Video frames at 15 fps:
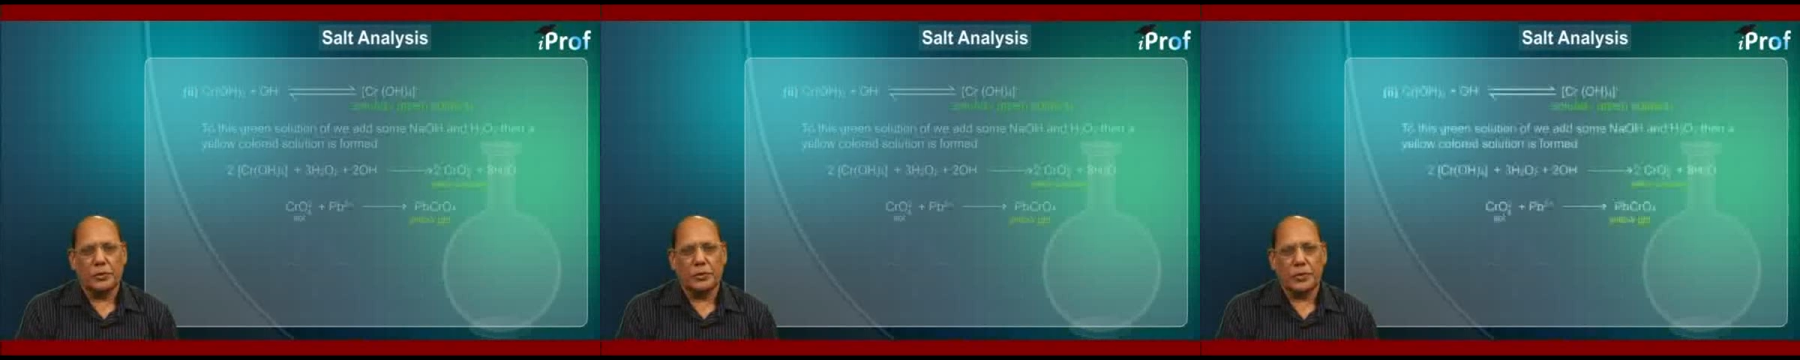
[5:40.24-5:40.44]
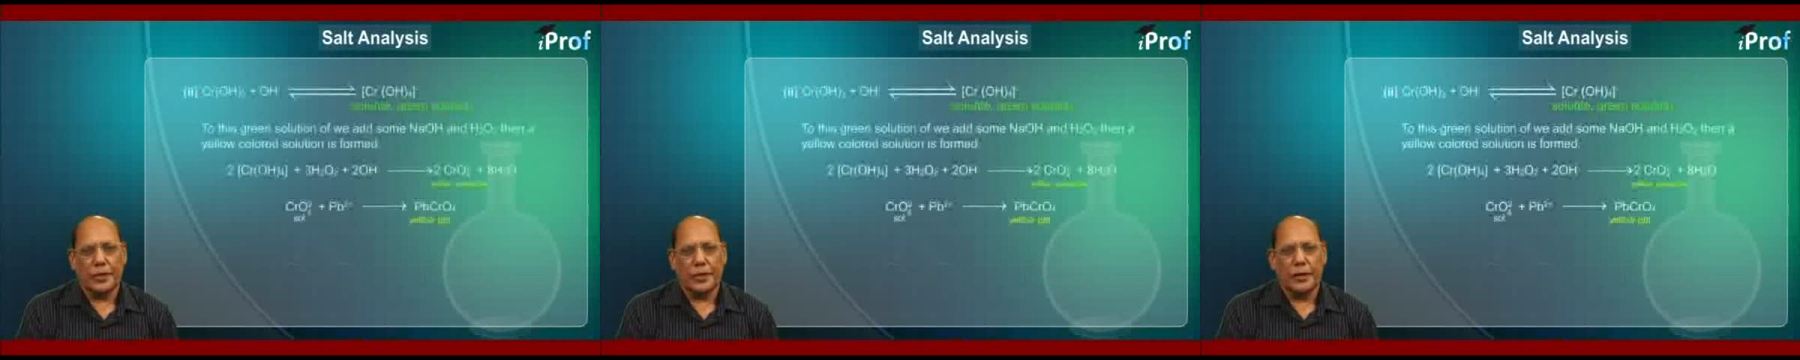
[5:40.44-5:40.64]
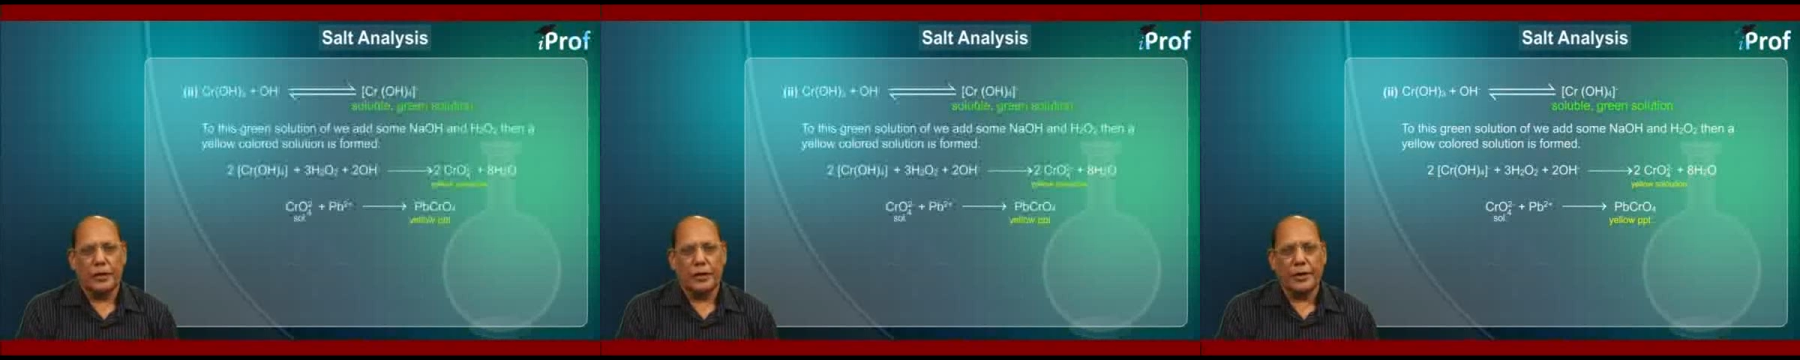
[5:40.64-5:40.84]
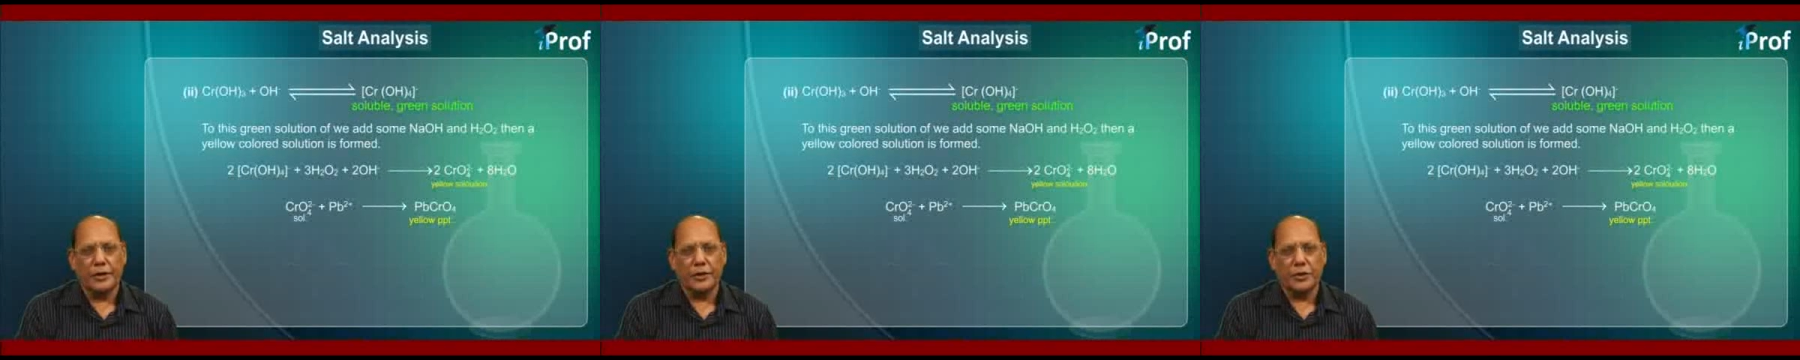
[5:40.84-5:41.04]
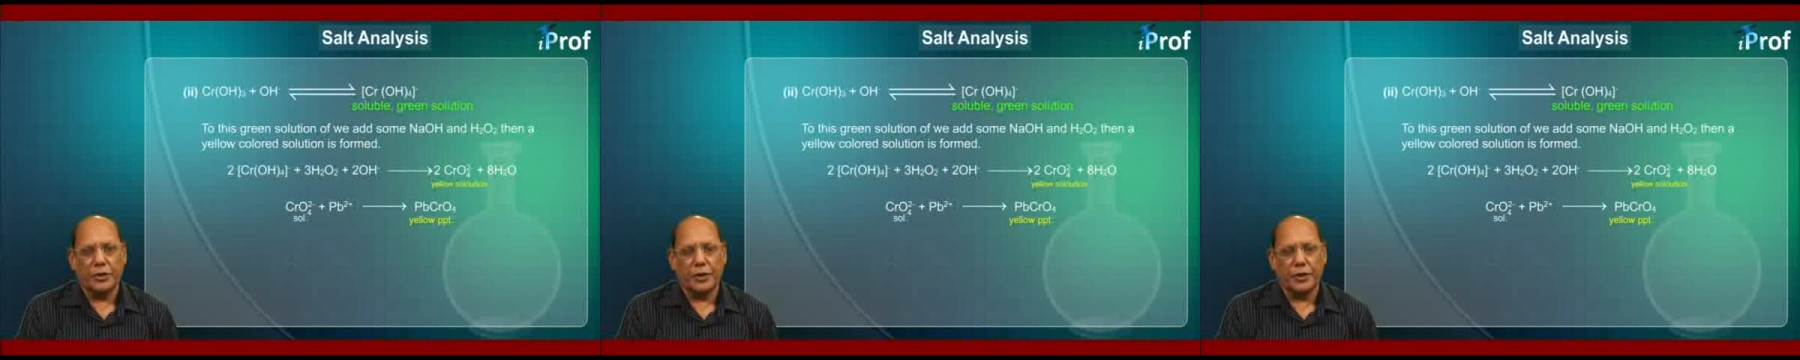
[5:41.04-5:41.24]
The second
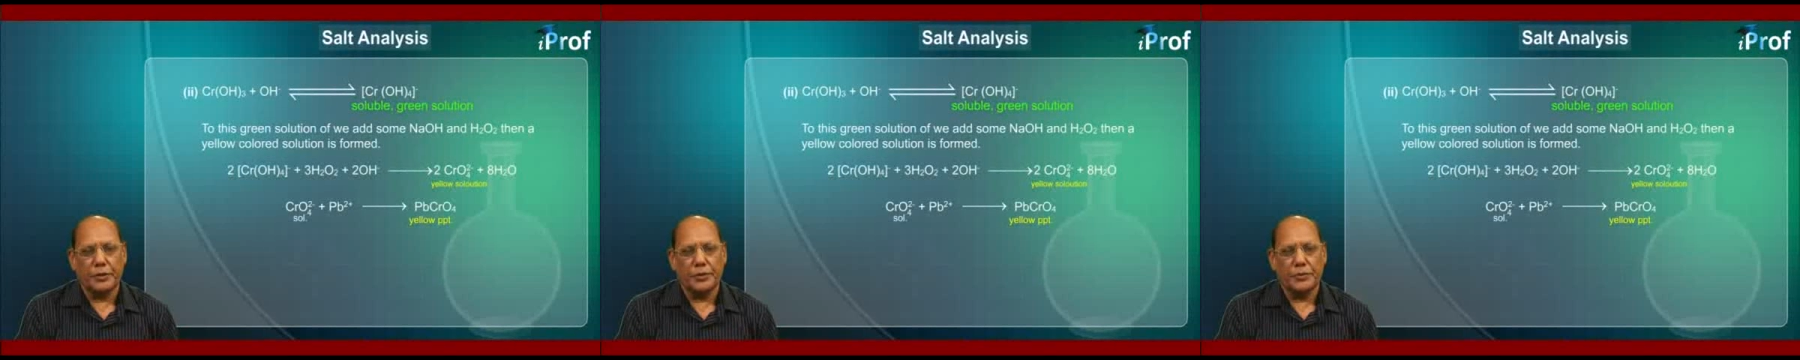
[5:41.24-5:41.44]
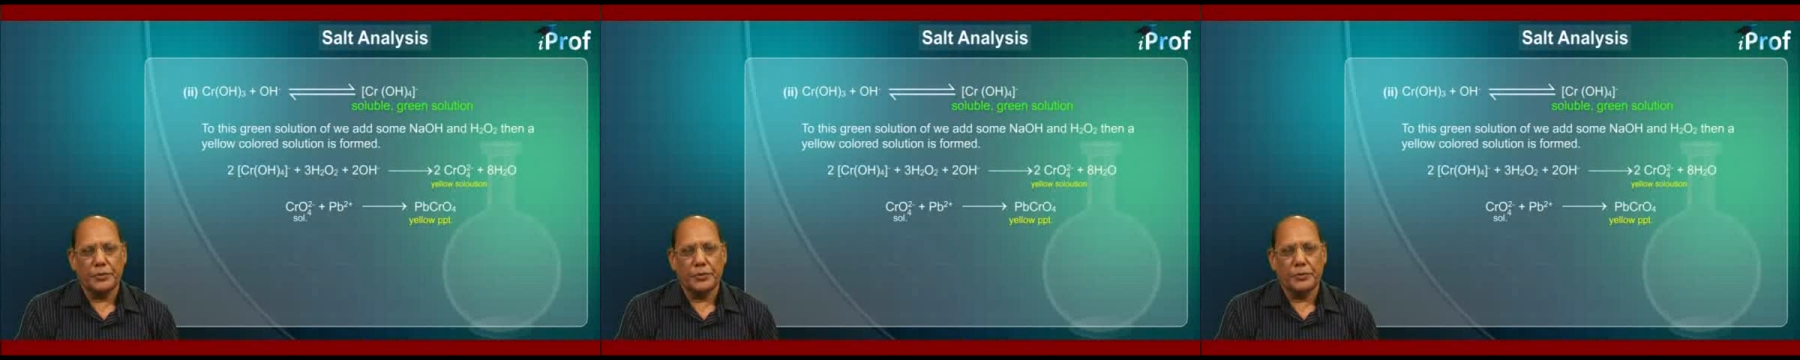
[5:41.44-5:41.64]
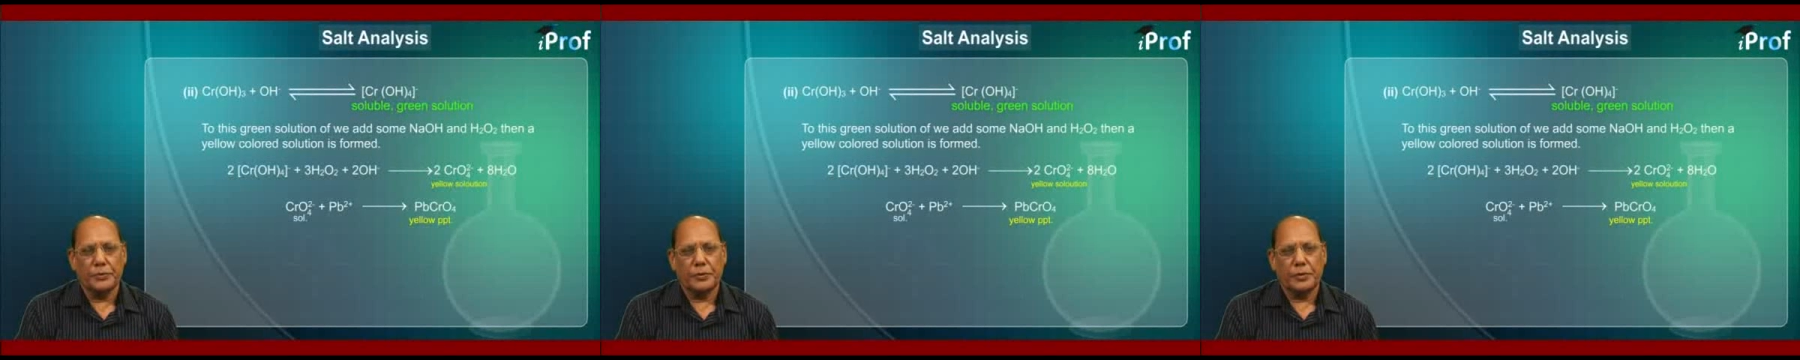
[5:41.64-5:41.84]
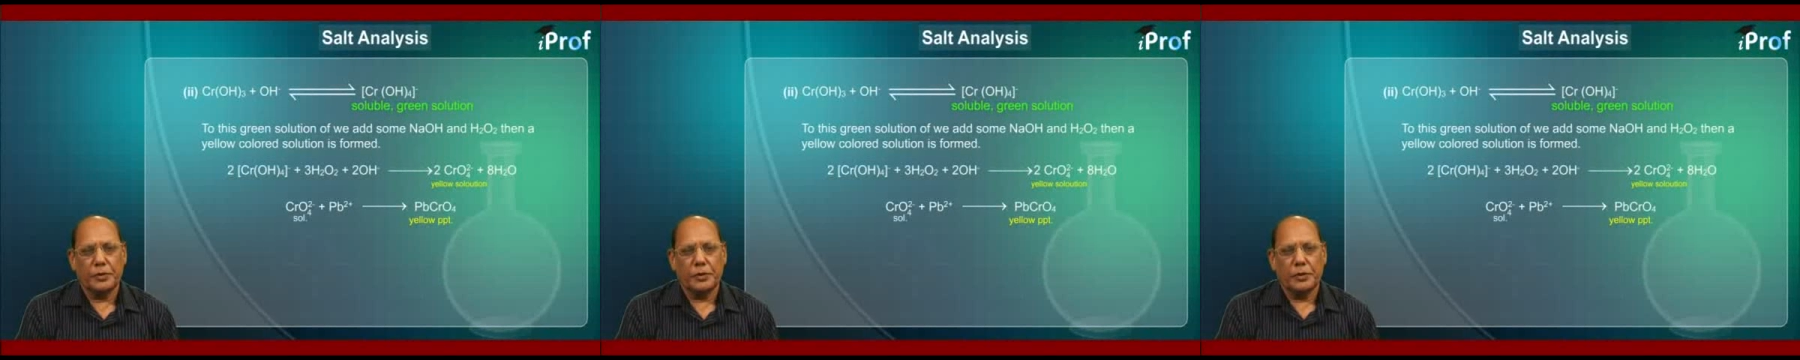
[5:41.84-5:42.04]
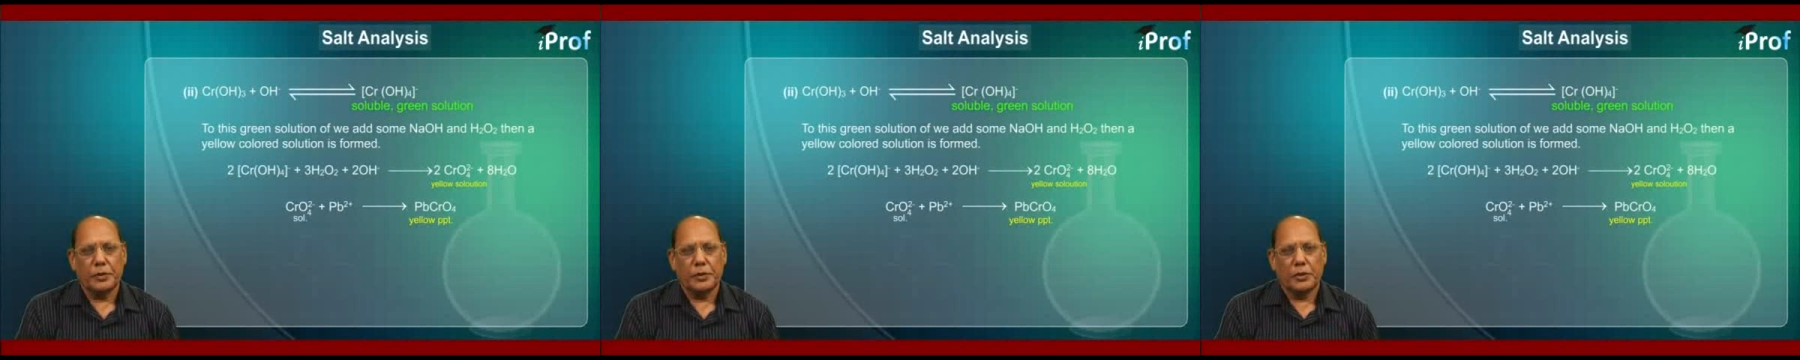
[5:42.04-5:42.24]
reaction is
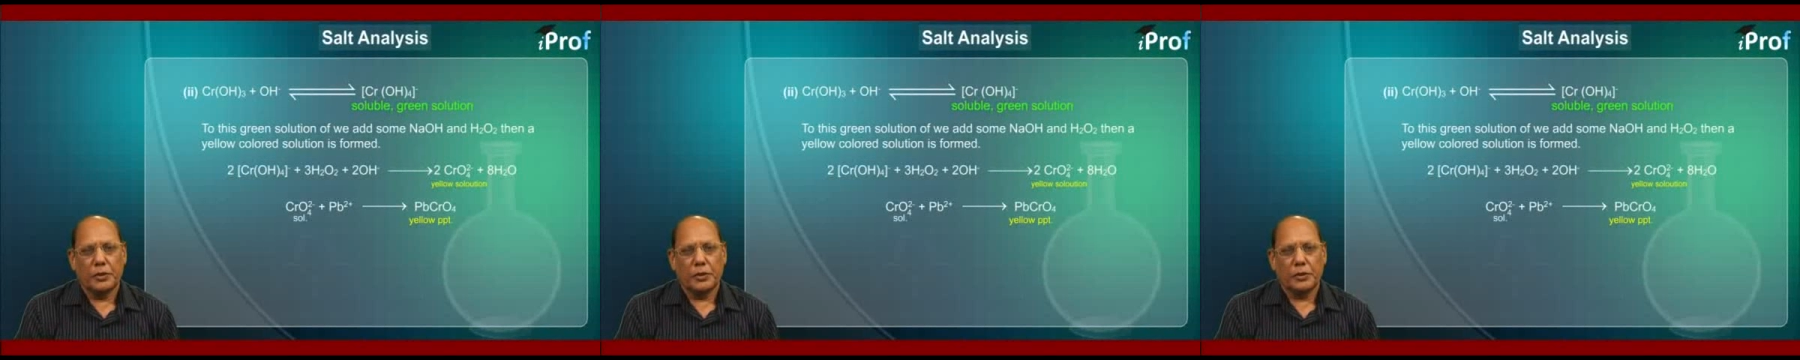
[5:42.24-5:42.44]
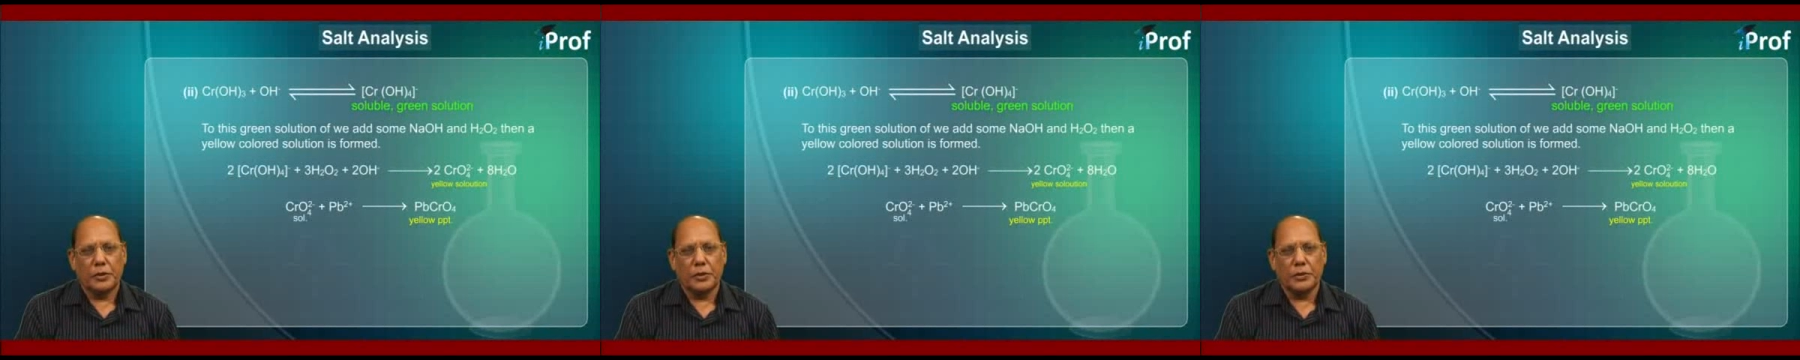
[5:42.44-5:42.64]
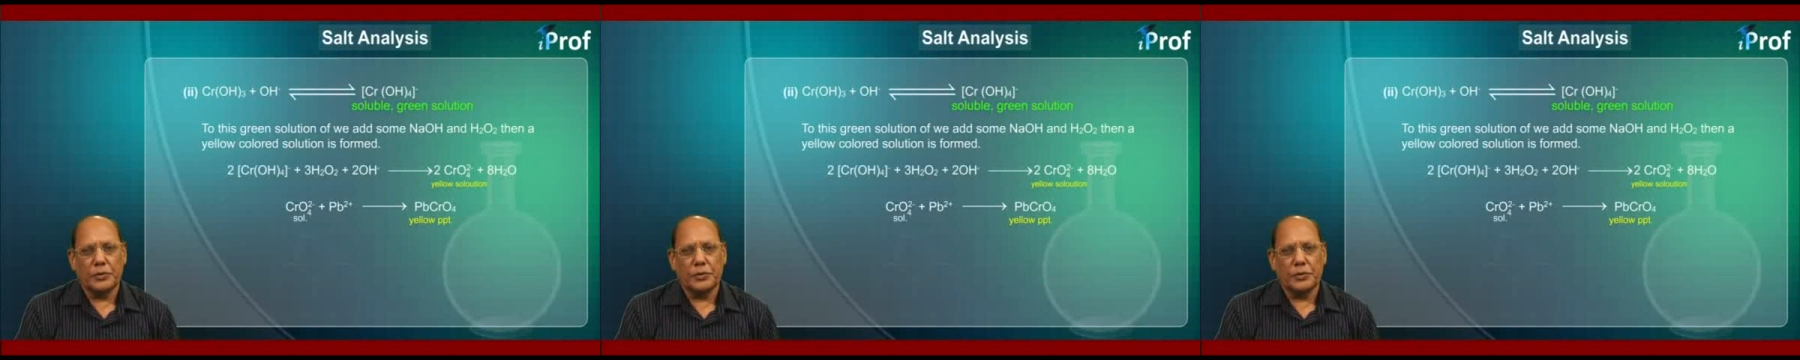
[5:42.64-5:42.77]
the